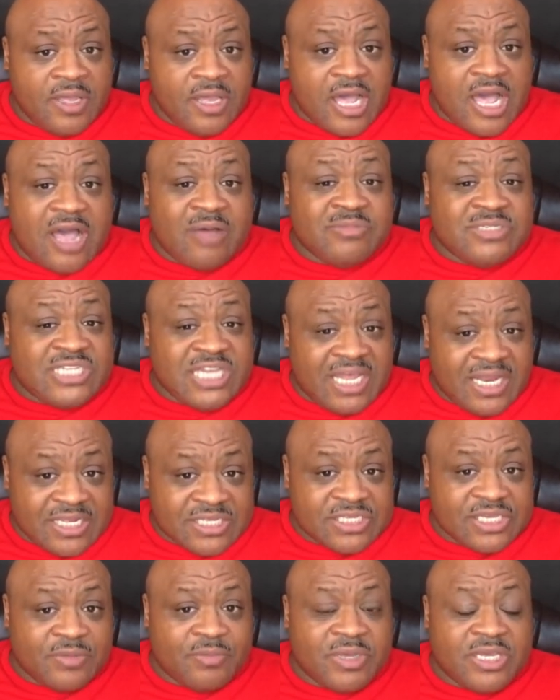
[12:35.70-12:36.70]
I'm
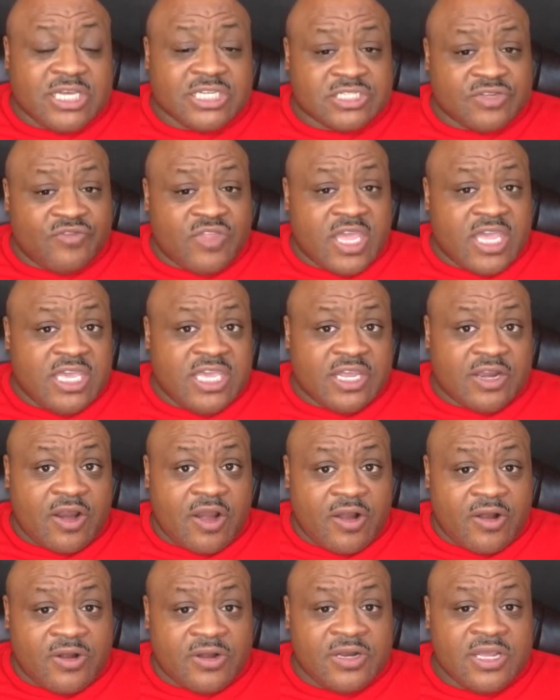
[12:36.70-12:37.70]
telling you, because if they get
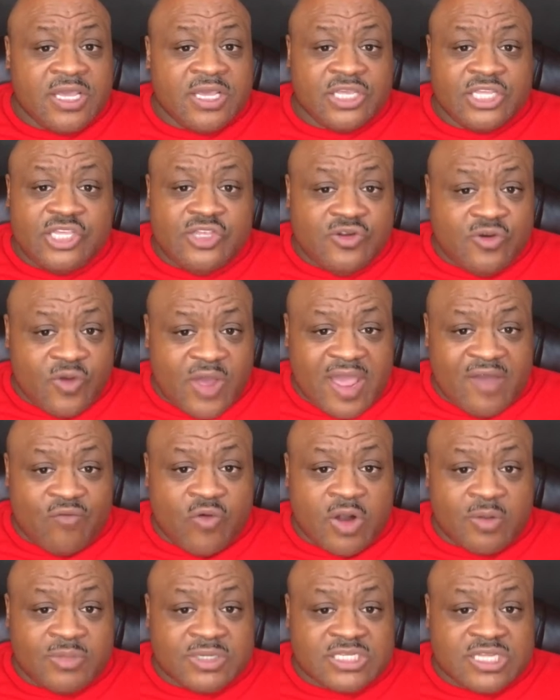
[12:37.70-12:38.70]
hurt, you don't have
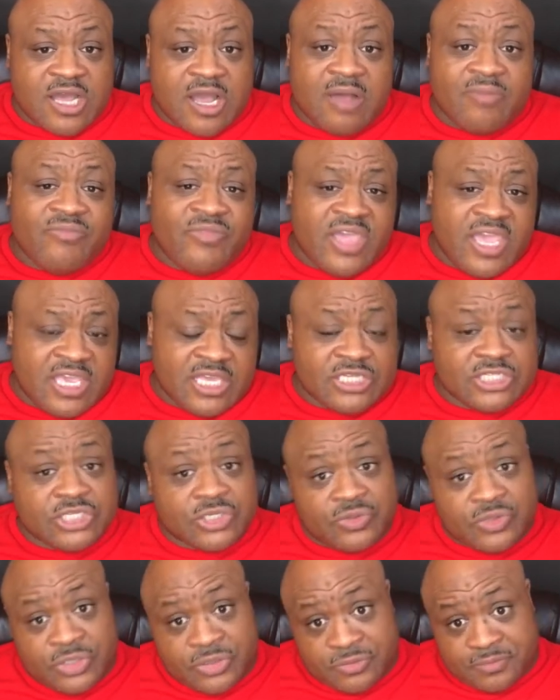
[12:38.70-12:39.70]
workman's comp, they can
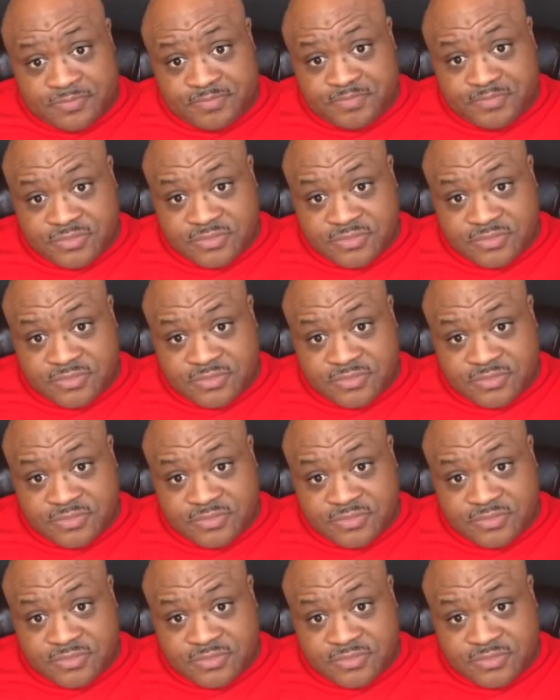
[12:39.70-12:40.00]
sue you.